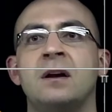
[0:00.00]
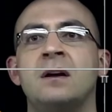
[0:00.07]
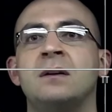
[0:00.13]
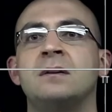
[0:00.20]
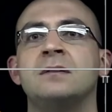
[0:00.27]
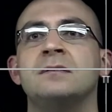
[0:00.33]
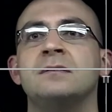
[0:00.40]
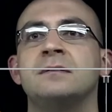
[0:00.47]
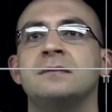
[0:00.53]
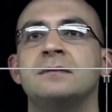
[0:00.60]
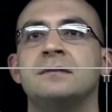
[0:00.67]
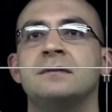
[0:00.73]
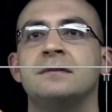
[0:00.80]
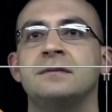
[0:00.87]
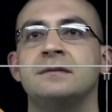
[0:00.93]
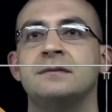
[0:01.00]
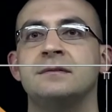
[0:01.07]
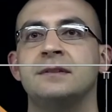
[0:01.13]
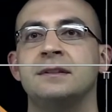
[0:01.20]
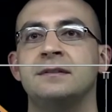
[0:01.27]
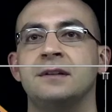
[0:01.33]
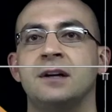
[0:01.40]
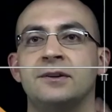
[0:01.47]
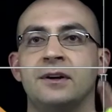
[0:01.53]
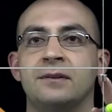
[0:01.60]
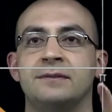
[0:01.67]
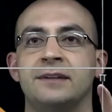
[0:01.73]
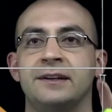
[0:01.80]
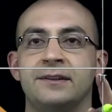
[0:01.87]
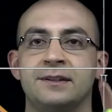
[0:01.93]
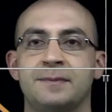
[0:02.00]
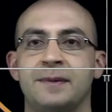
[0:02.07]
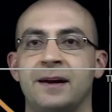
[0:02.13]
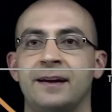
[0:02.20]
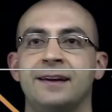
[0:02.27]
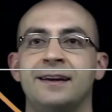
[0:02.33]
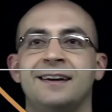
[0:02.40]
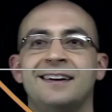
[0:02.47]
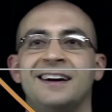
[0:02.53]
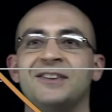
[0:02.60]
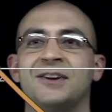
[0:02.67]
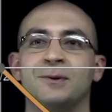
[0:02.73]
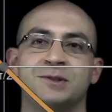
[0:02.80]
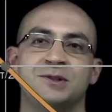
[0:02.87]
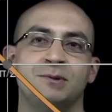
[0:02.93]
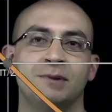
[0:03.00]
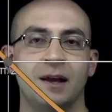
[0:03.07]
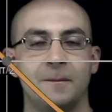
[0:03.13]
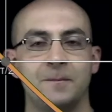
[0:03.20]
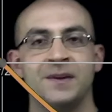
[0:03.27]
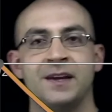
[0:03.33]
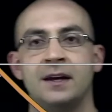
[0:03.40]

Oh no, there it is, pi. I thought it was too low.